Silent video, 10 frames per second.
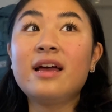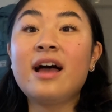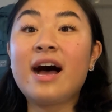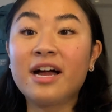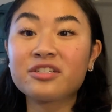
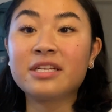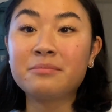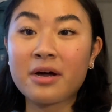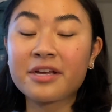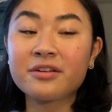actually,
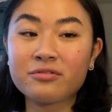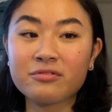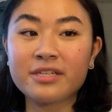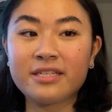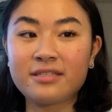Mike had
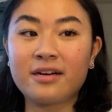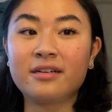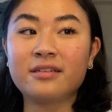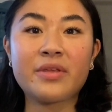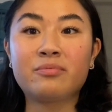already
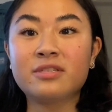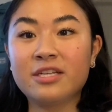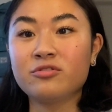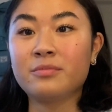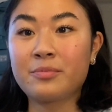done a
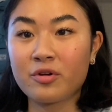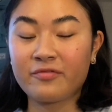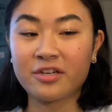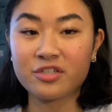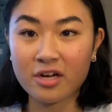procedure on my
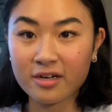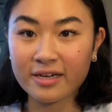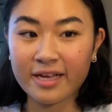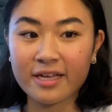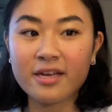boyfriend
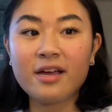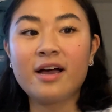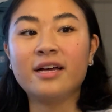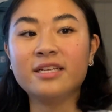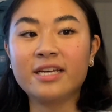Charlie,
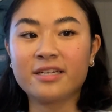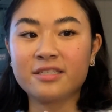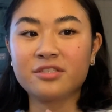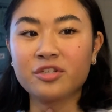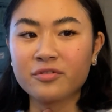and he had
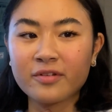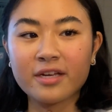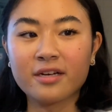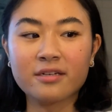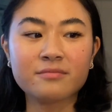his
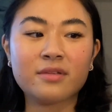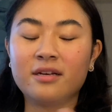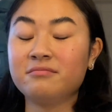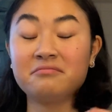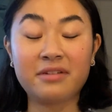uvula
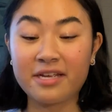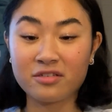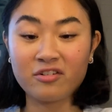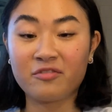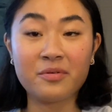
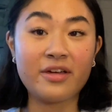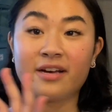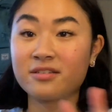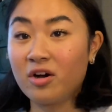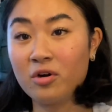lasered off, but that
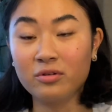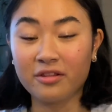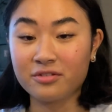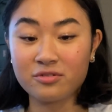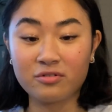is a whole
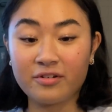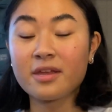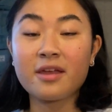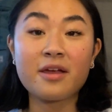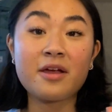other story.
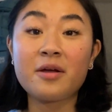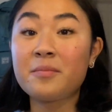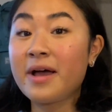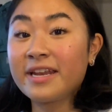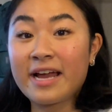
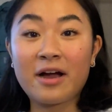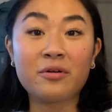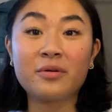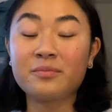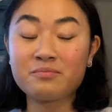But
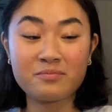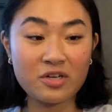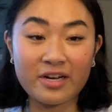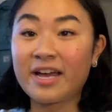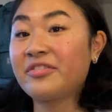anyhow,
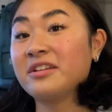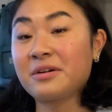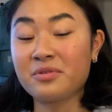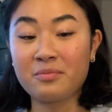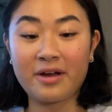Charlie had that
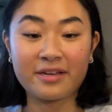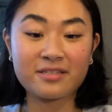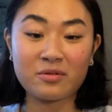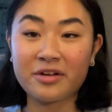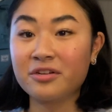done with Mike,
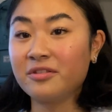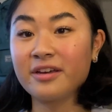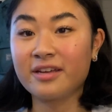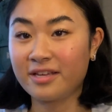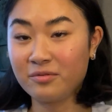so I knew
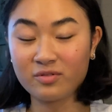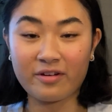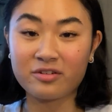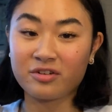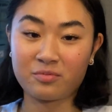that he was
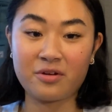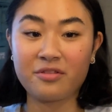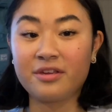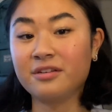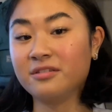very
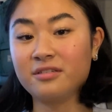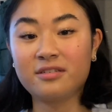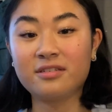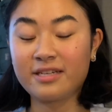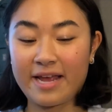trustworthy, and
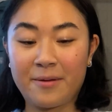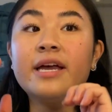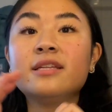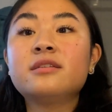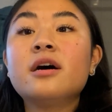yeah.
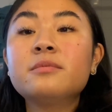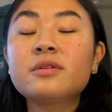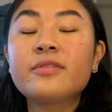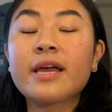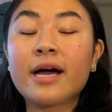In terms
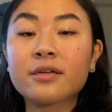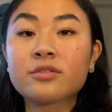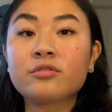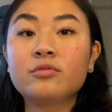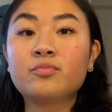of the
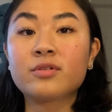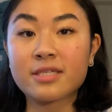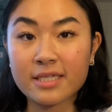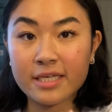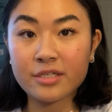actual
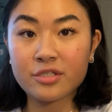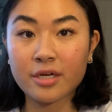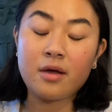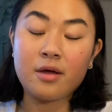procedure,